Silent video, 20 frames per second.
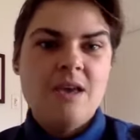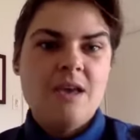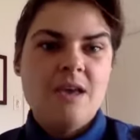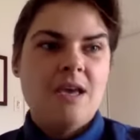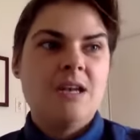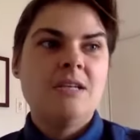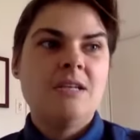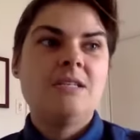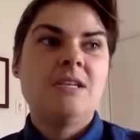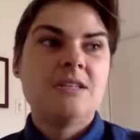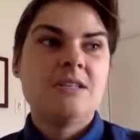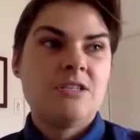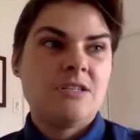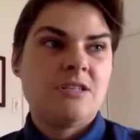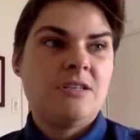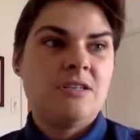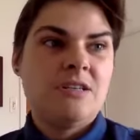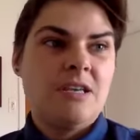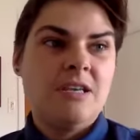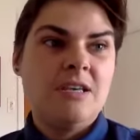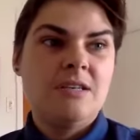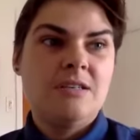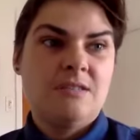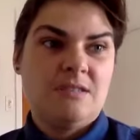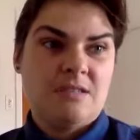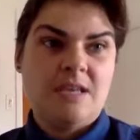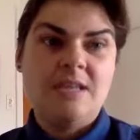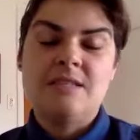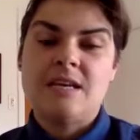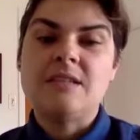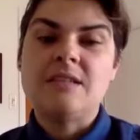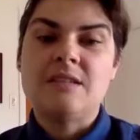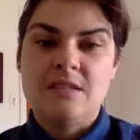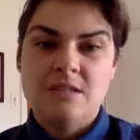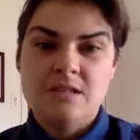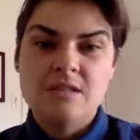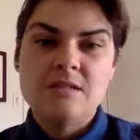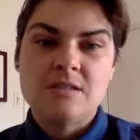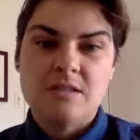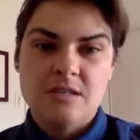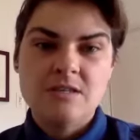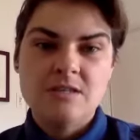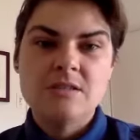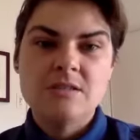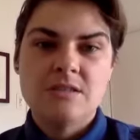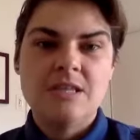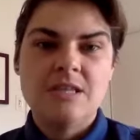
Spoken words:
And addiction is a deadly disease.